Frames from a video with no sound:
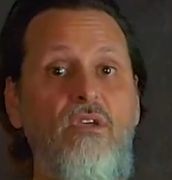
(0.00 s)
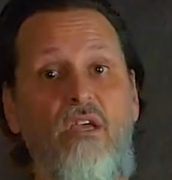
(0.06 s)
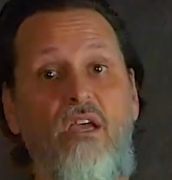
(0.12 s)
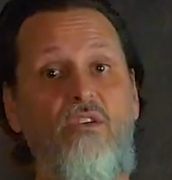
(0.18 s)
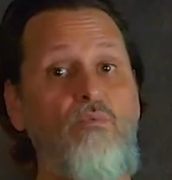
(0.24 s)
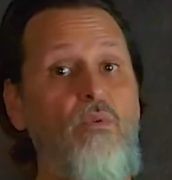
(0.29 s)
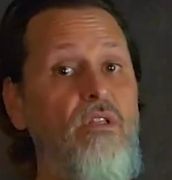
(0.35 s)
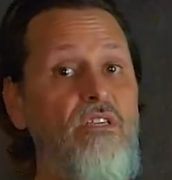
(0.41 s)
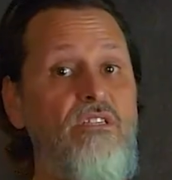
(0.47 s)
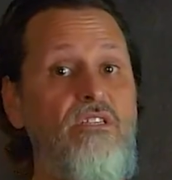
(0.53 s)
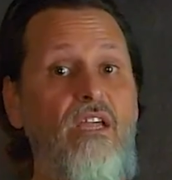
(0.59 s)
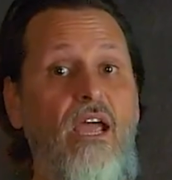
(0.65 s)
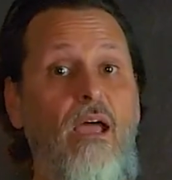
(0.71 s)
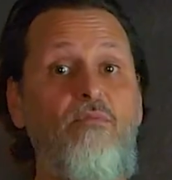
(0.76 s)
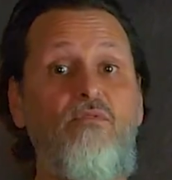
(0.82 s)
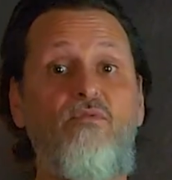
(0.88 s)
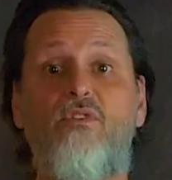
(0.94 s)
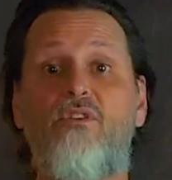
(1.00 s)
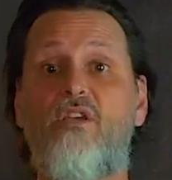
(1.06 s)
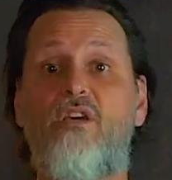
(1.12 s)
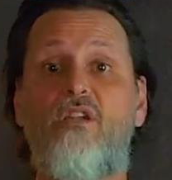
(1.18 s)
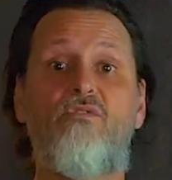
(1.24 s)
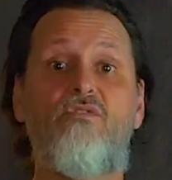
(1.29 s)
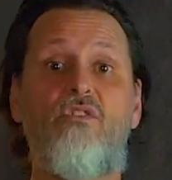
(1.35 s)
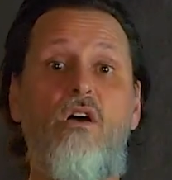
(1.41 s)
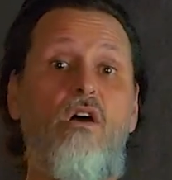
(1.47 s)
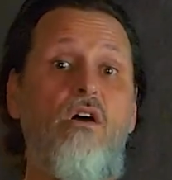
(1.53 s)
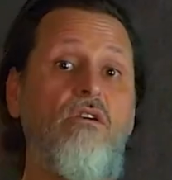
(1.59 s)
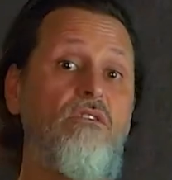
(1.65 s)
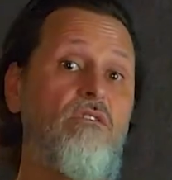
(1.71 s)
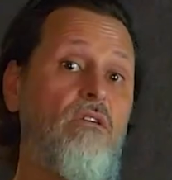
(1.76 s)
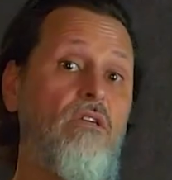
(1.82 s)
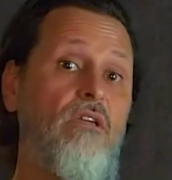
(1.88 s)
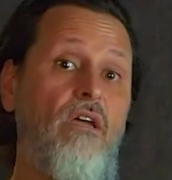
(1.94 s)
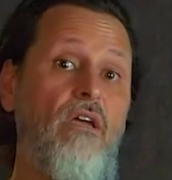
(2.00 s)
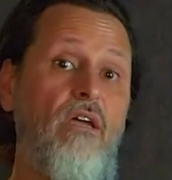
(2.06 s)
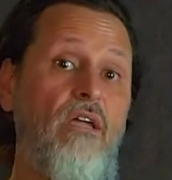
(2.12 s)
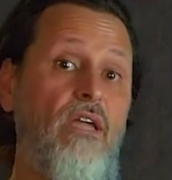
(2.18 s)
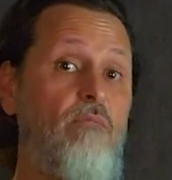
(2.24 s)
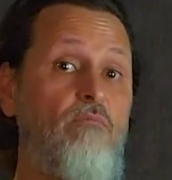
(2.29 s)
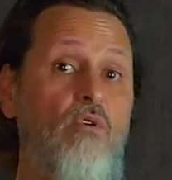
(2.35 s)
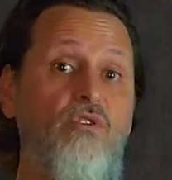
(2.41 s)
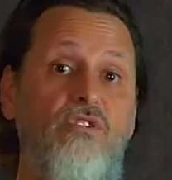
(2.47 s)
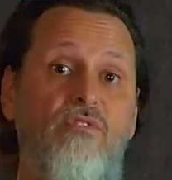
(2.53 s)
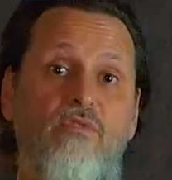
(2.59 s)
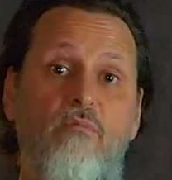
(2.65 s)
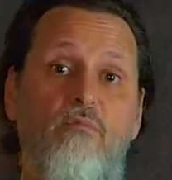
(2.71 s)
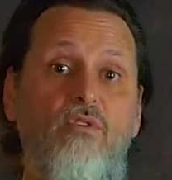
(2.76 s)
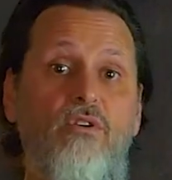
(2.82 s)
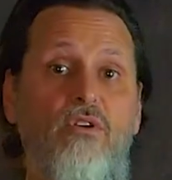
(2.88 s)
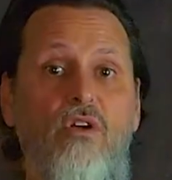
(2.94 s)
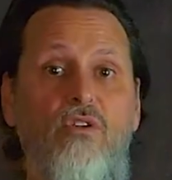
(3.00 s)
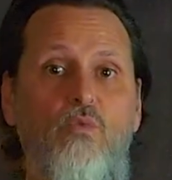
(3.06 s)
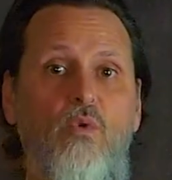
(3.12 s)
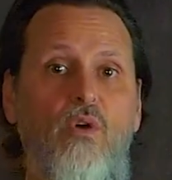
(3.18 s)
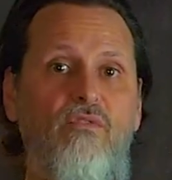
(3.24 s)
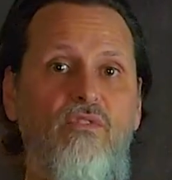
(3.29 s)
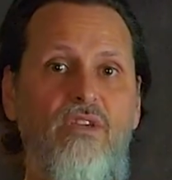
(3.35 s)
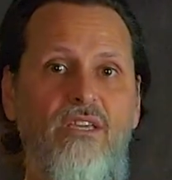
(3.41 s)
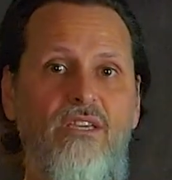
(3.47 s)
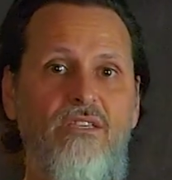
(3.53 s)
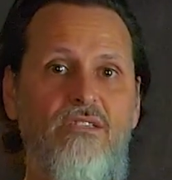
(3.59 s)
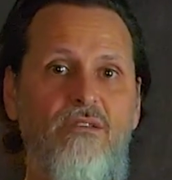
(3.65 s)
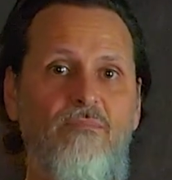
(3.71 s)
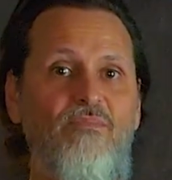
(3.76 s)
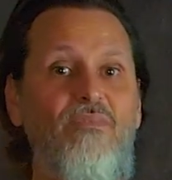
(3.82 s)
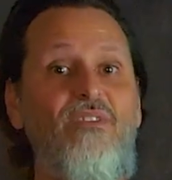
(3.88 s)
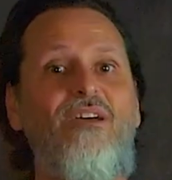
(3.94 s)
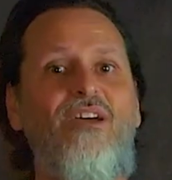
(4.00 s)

as well as tabs for a ton of songs, and most of them are in all 12 keys.